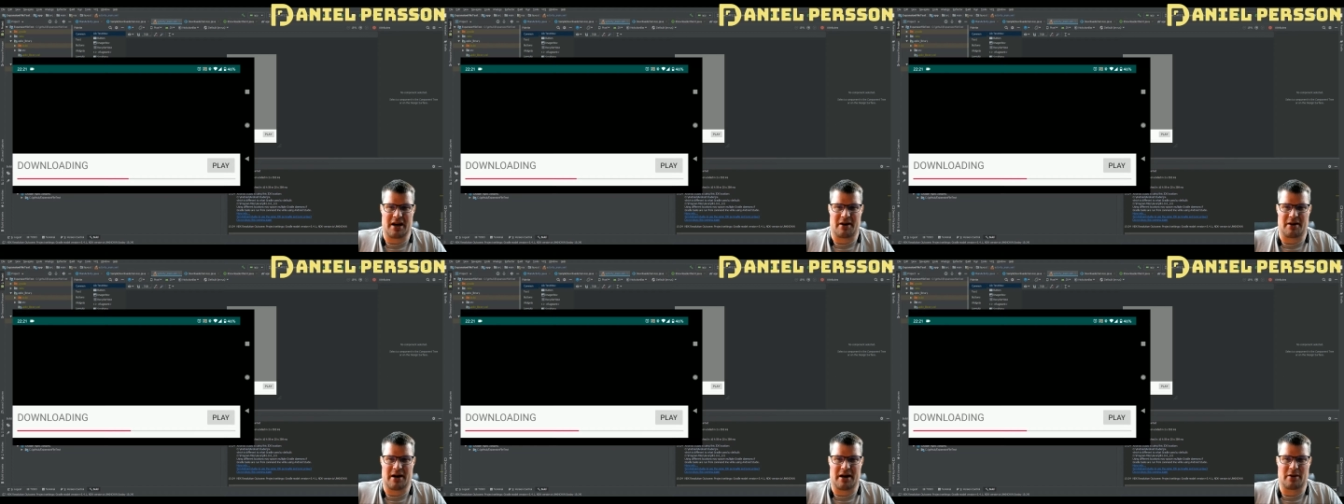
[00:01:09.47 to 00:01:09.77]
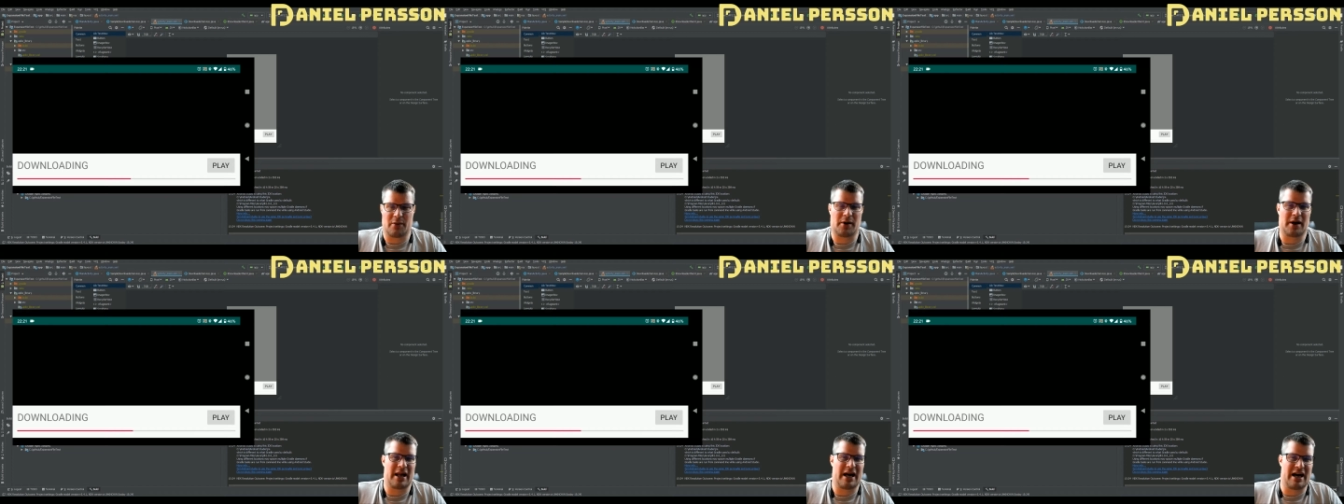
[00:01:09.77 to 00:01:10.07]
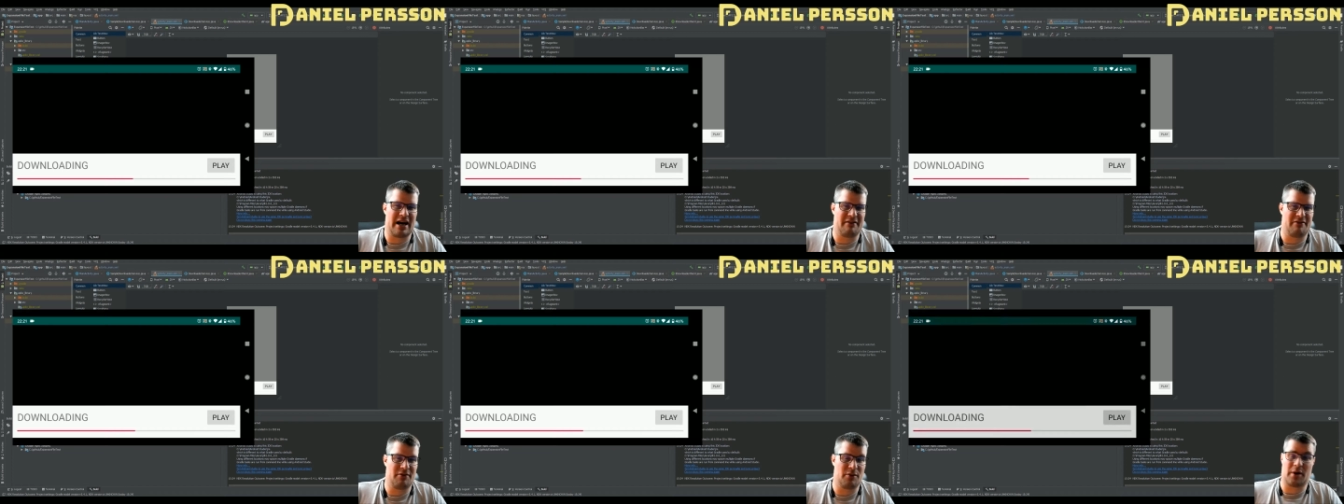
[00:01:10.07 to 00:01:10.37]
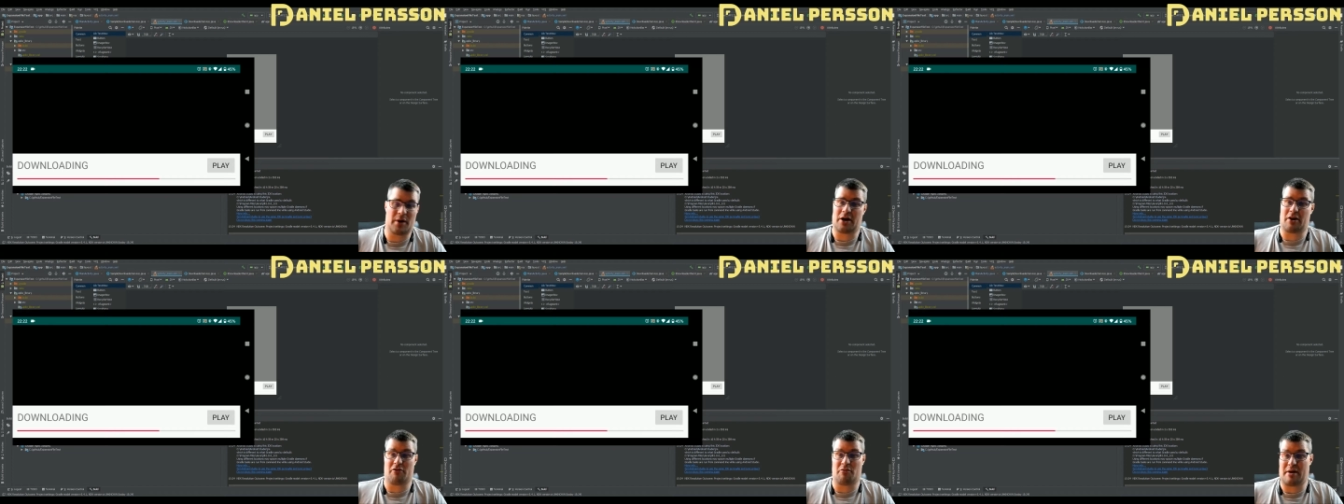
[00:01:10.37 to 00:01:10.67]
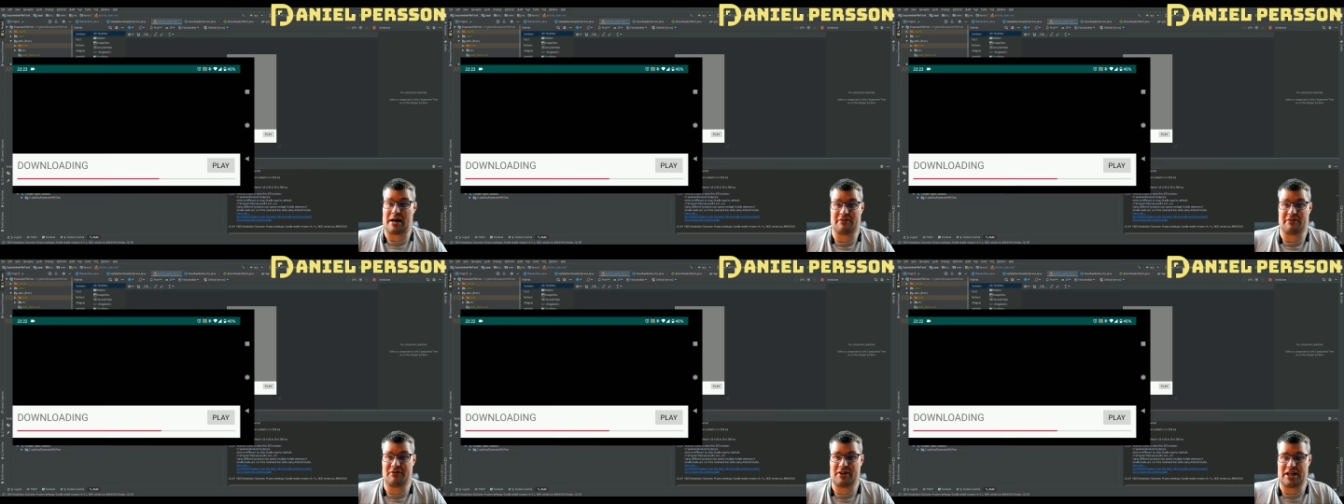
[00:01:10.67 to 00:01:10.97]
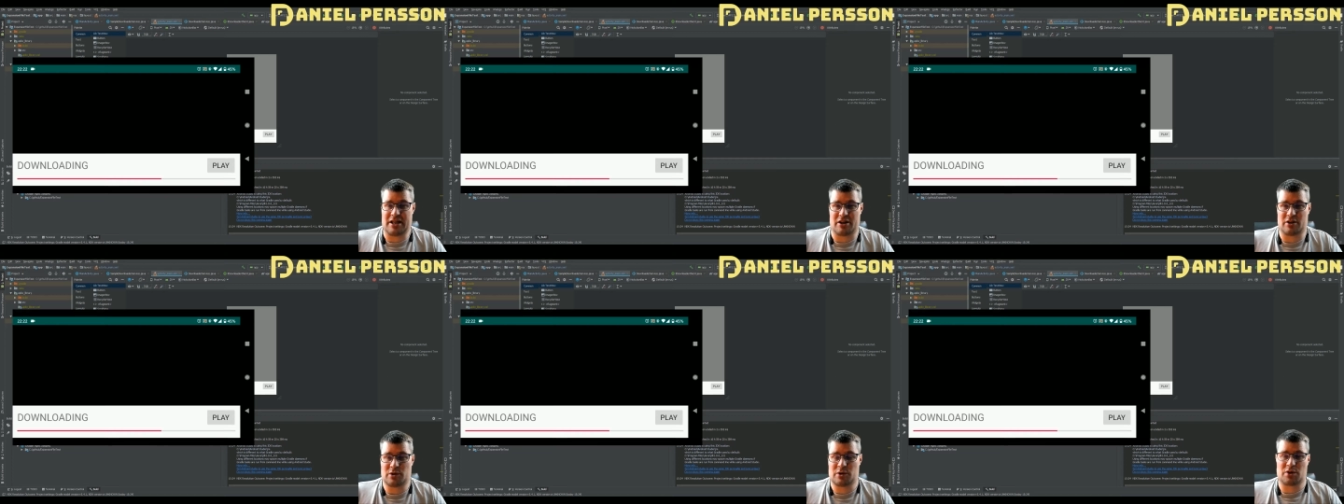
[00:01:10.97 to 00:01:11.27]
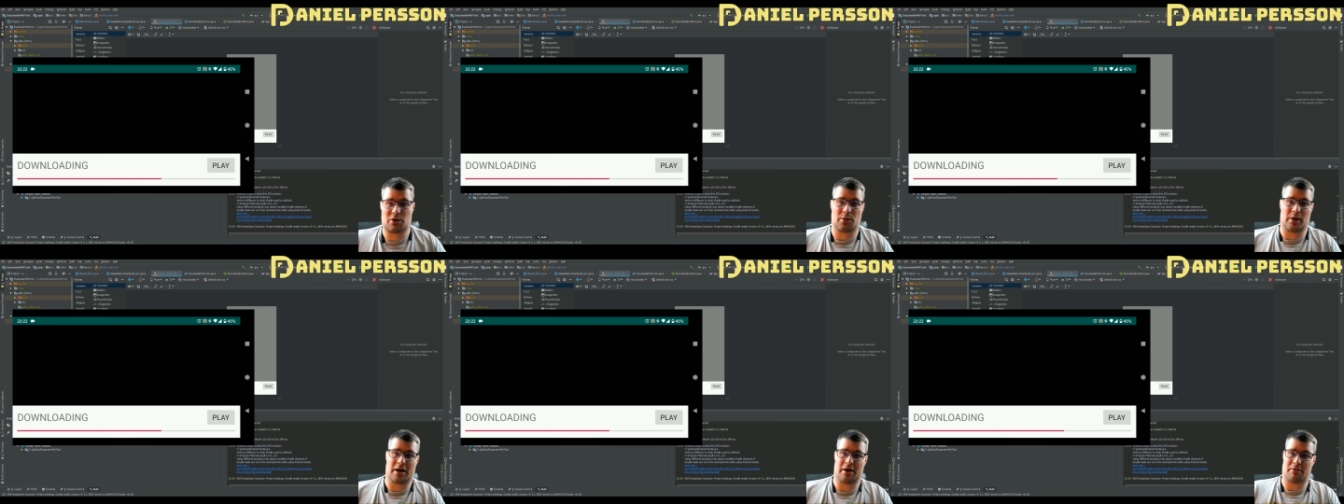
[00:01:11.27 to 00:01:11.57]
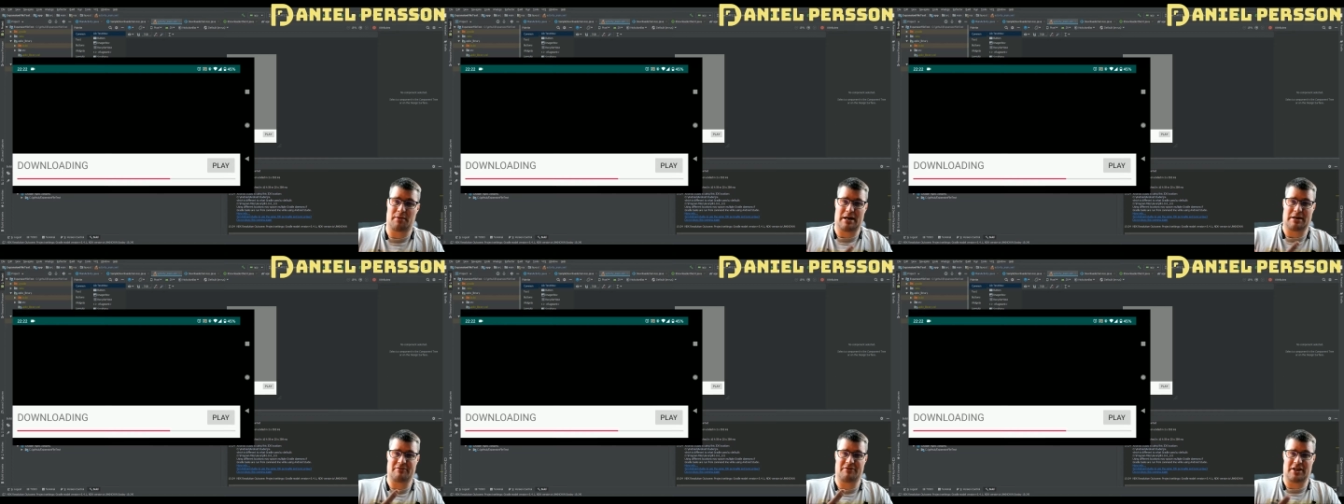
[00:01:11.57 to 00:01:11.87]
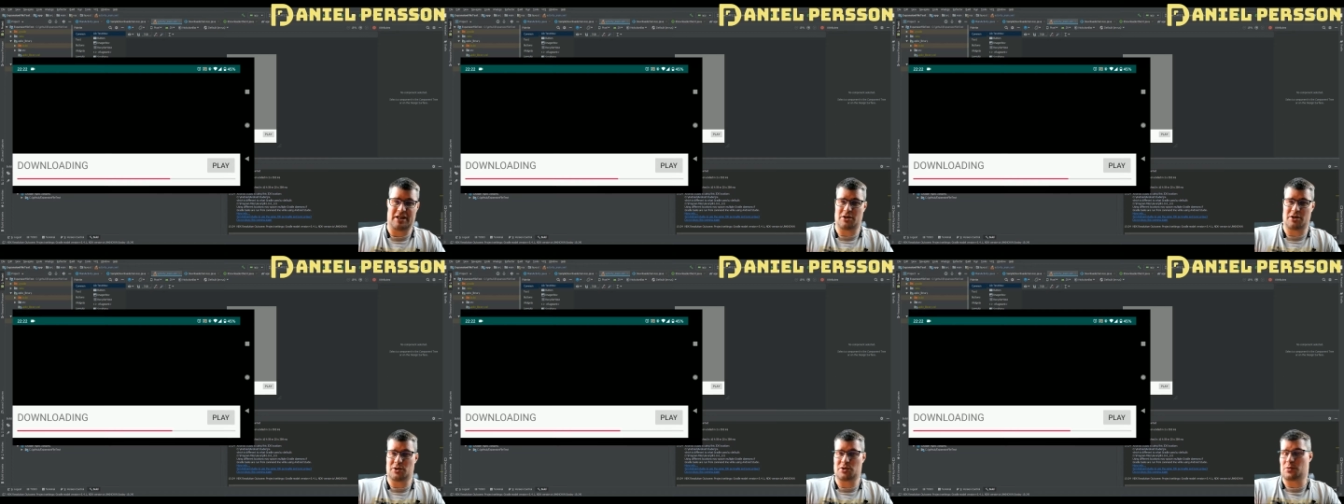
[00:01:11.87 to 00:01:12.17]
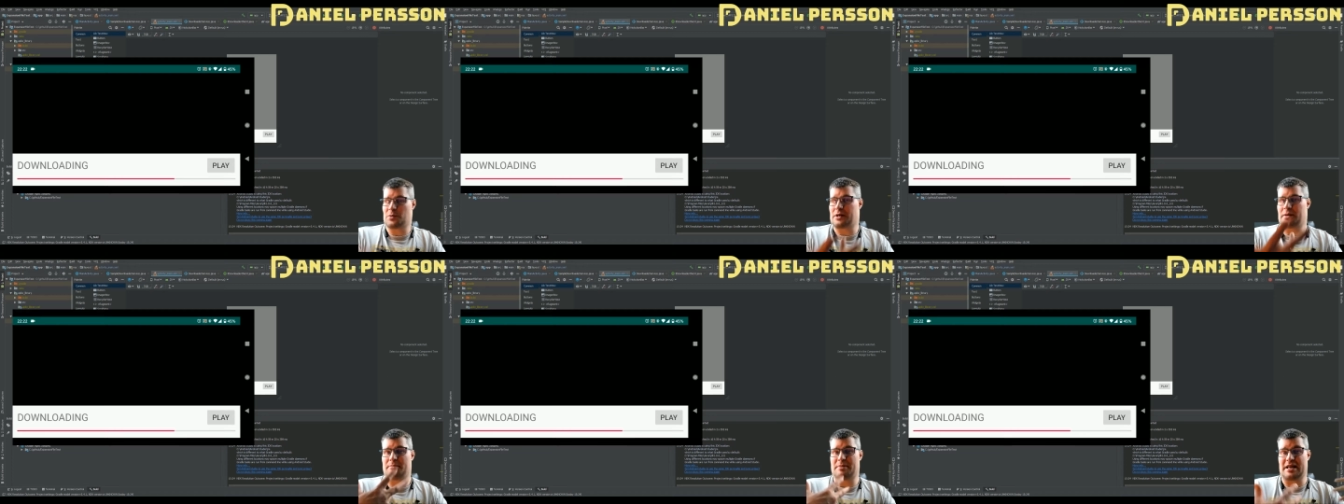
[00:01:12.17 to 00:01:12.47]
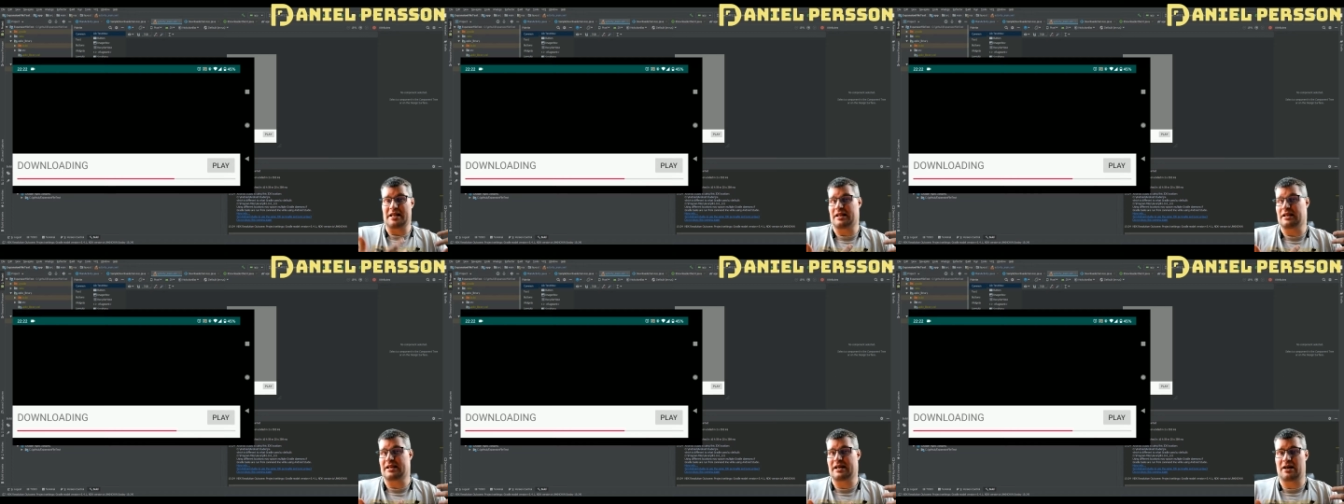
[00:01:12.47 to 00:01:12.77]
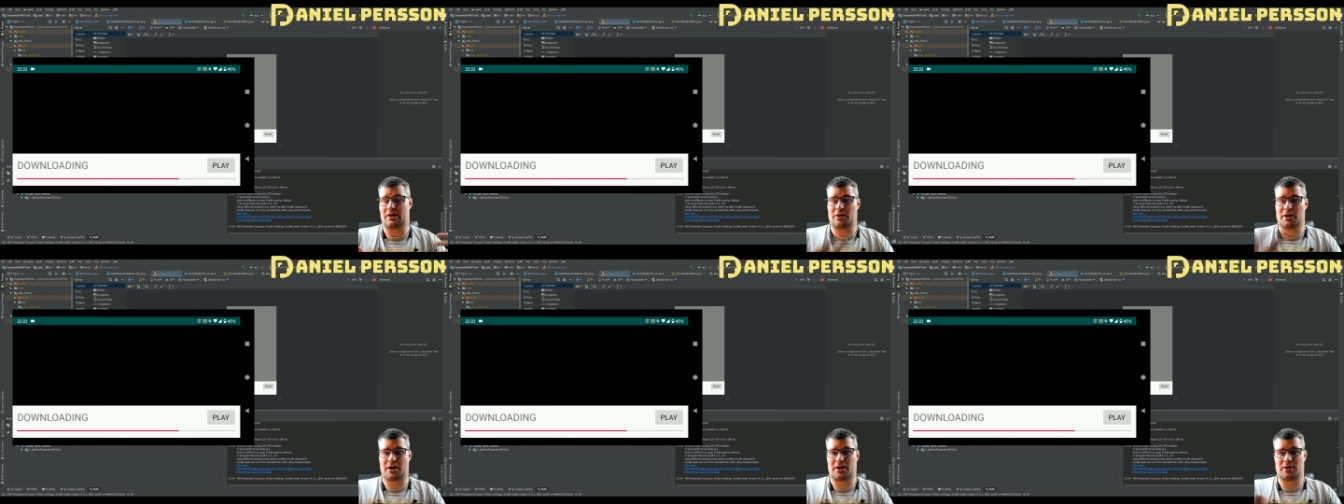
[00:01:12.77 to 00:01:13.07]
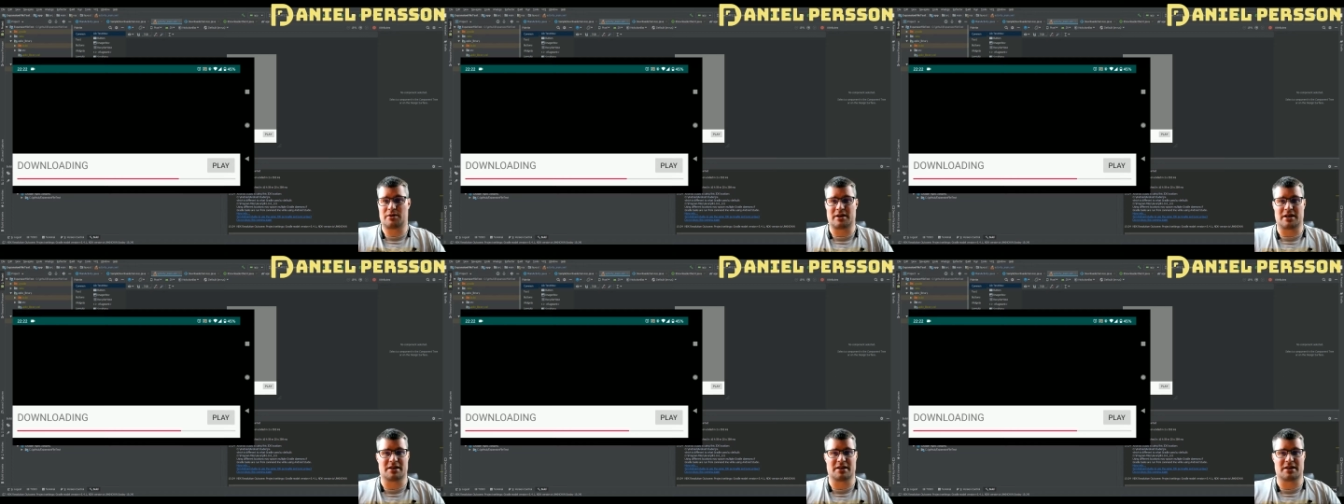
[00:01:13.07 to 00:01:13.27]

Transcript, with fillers: I will have one of my videos. So one of my videos will be the download.